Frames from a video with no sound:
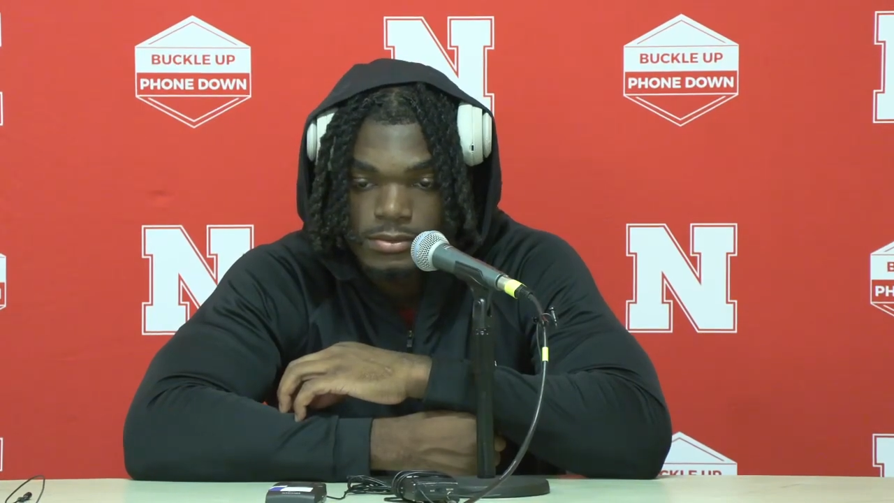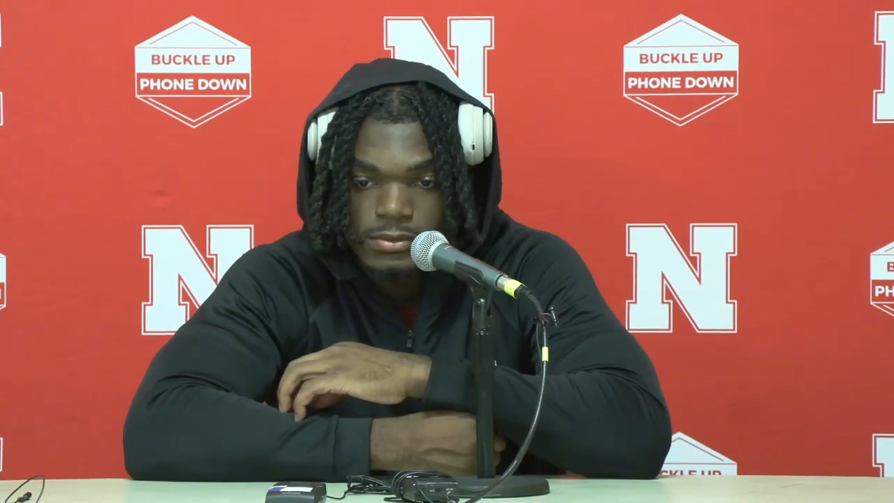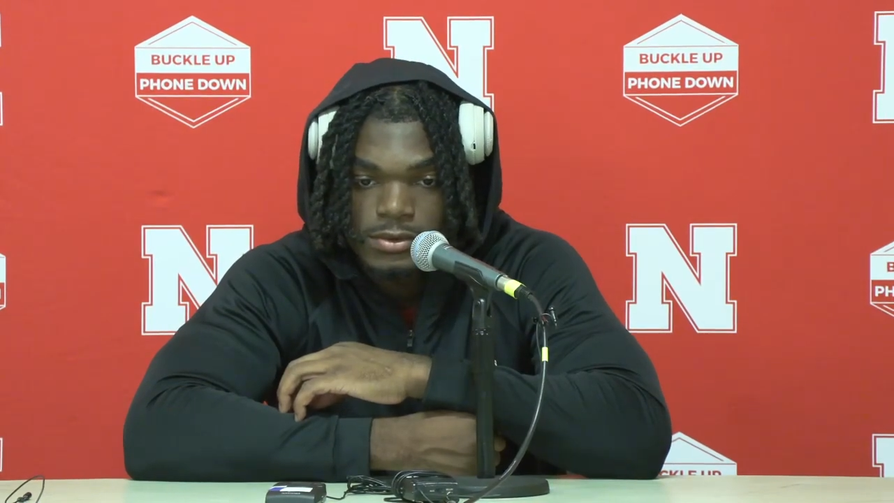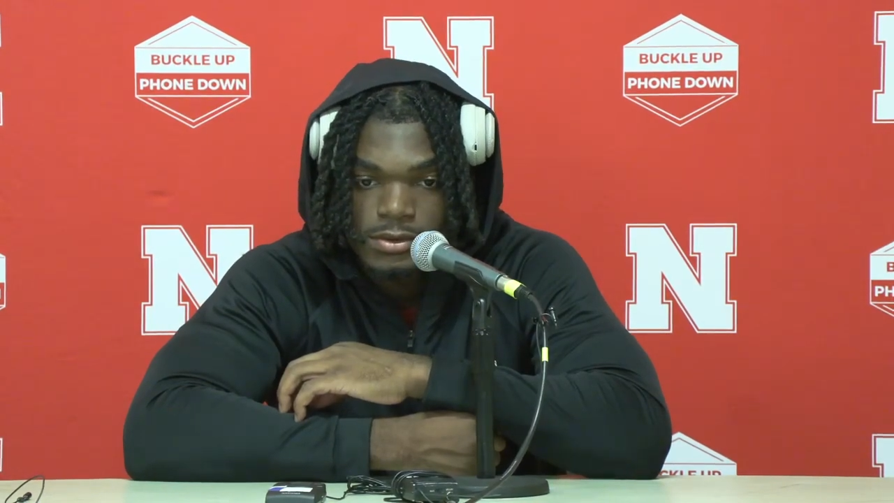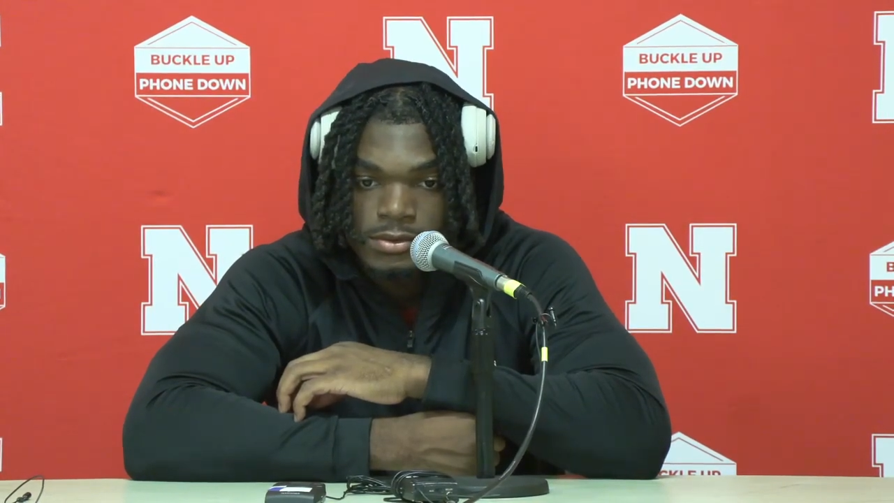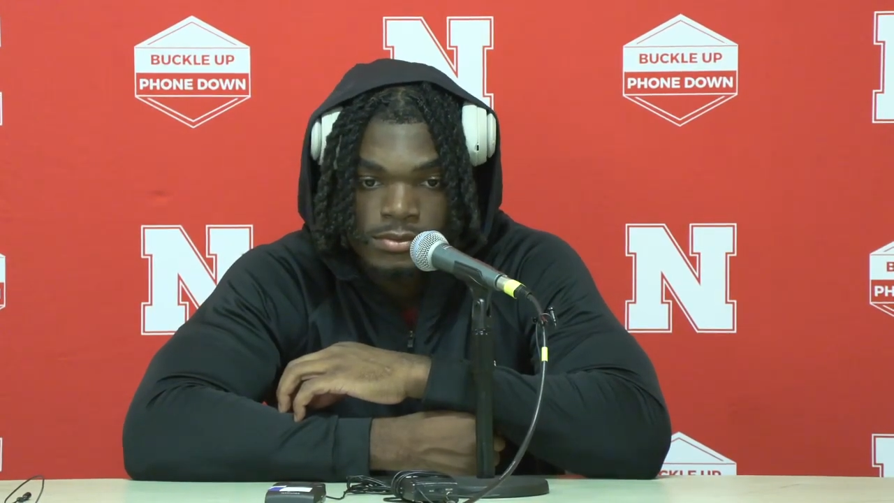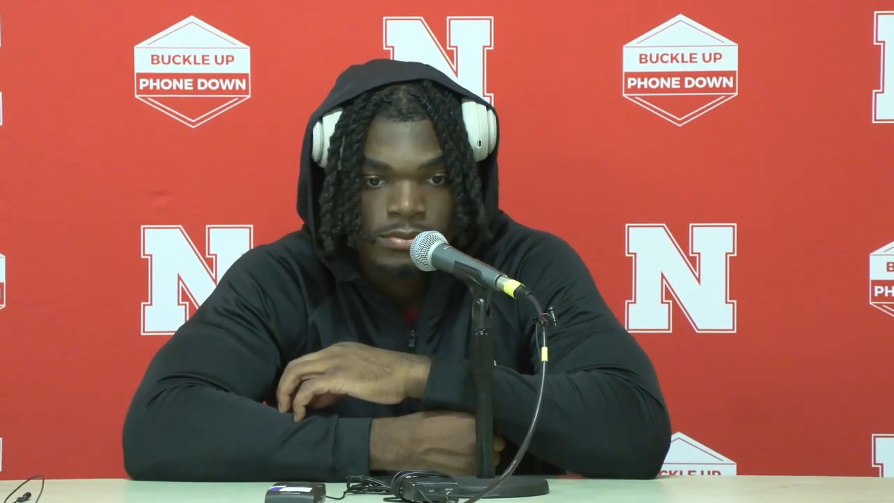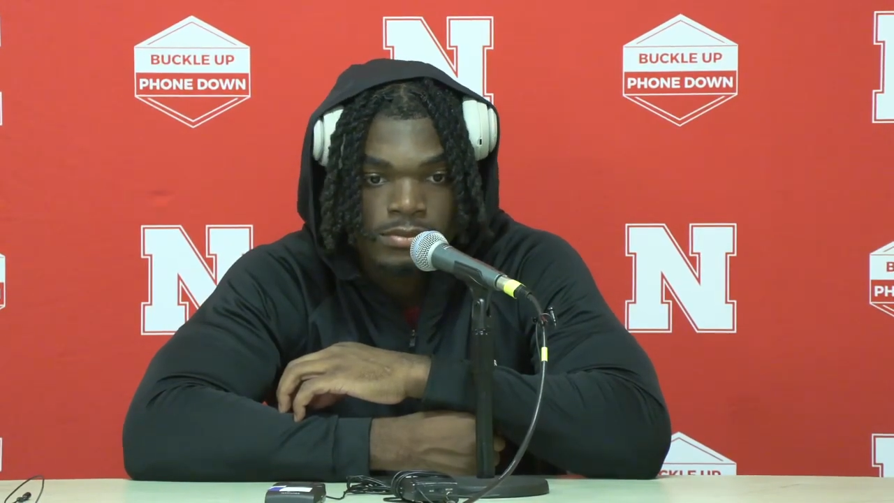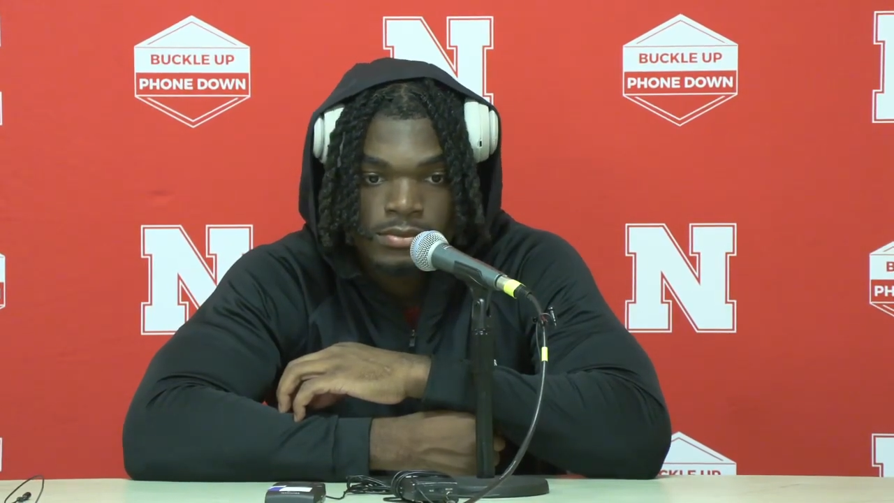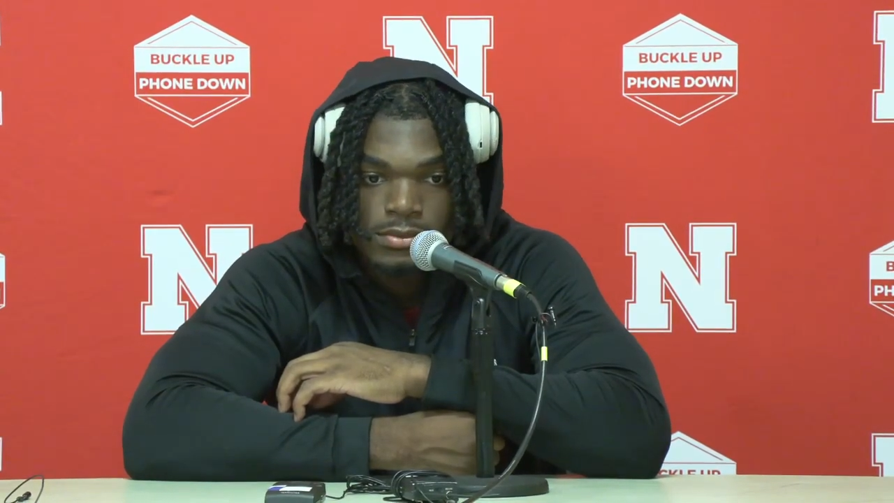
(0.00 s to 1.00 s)
I mean,
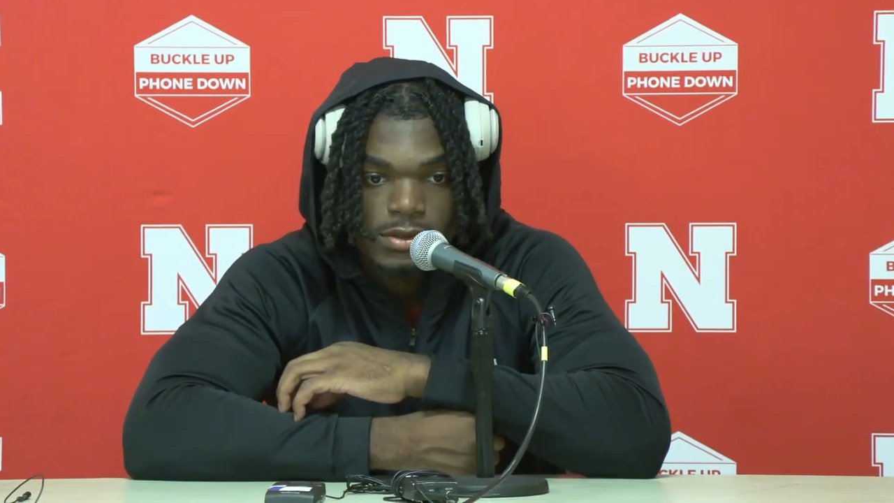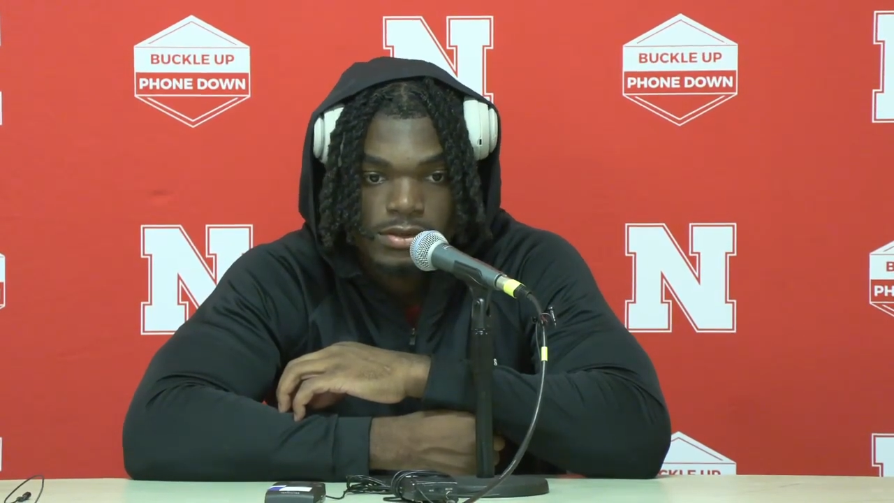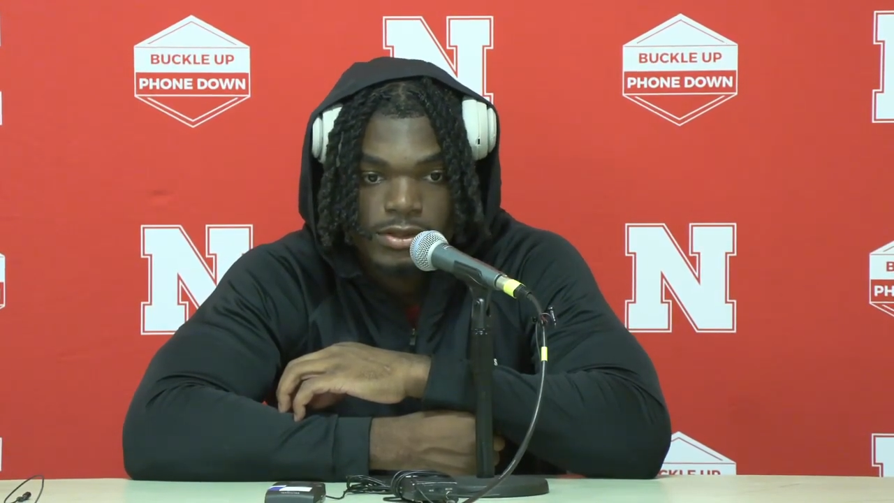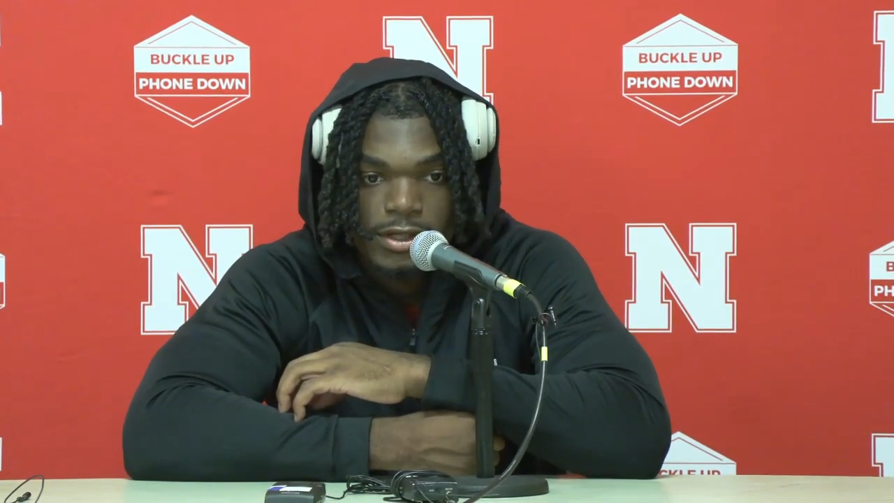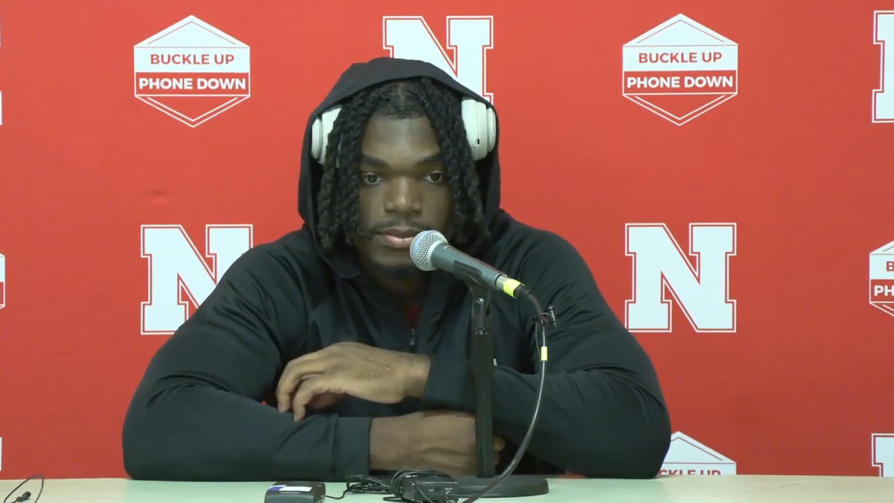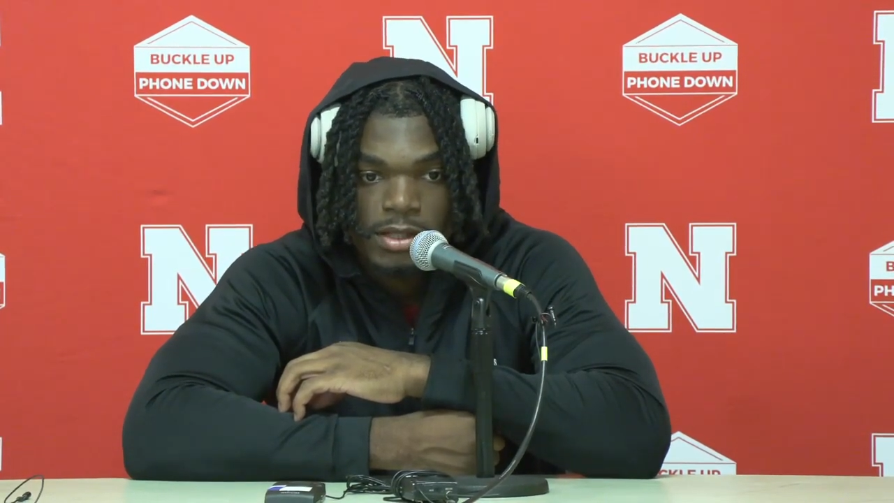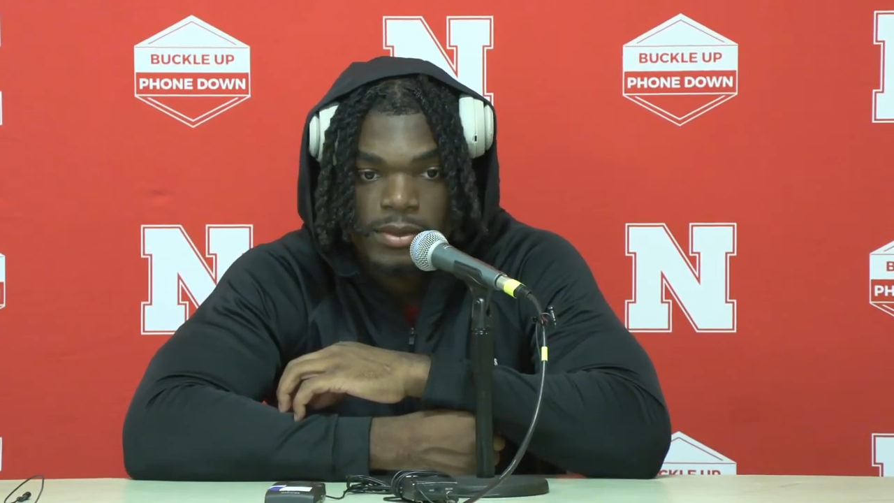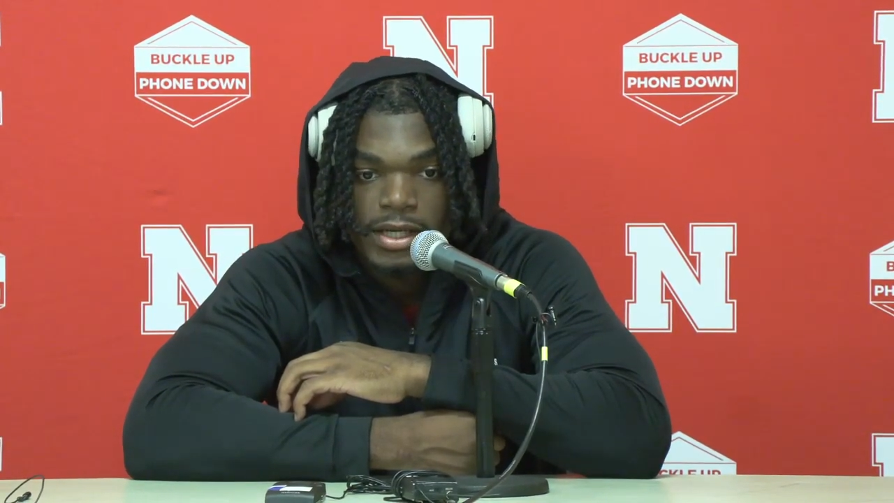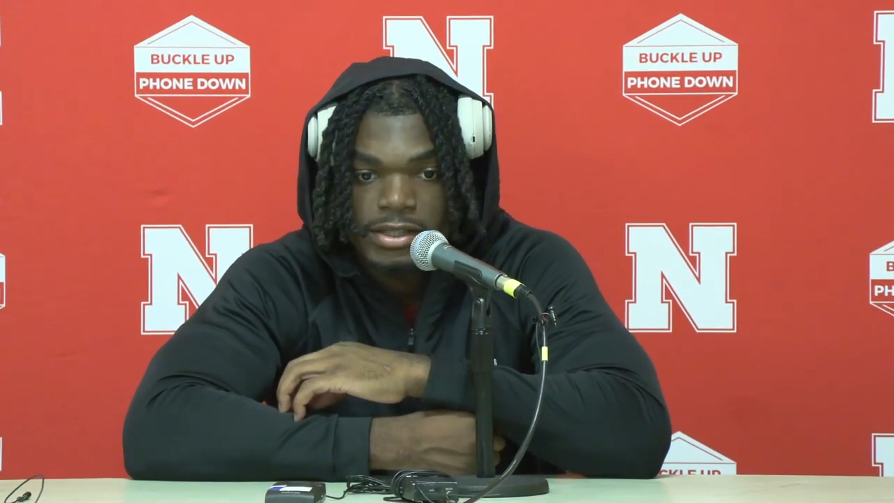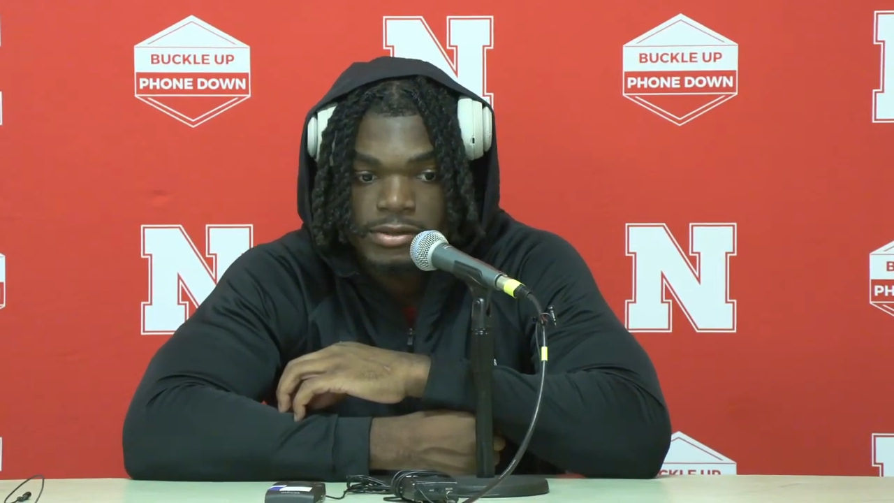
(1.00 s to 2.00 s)
it was a great play
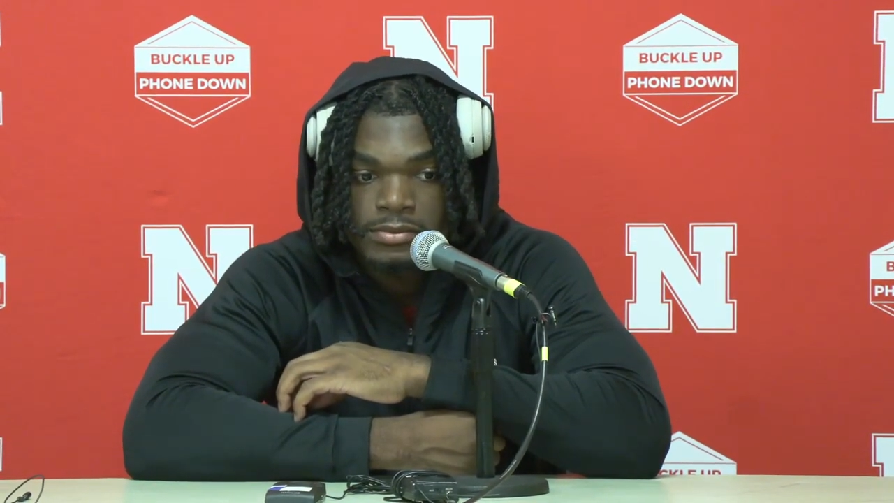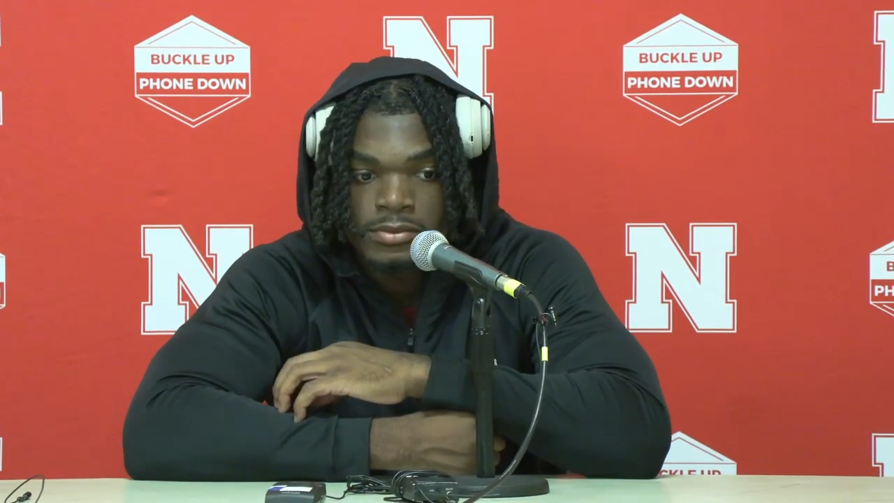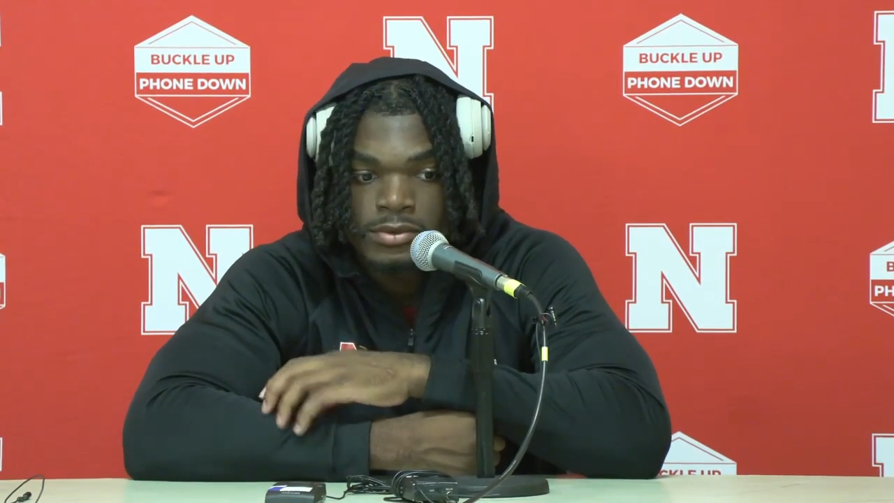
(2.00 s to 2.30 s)
by him.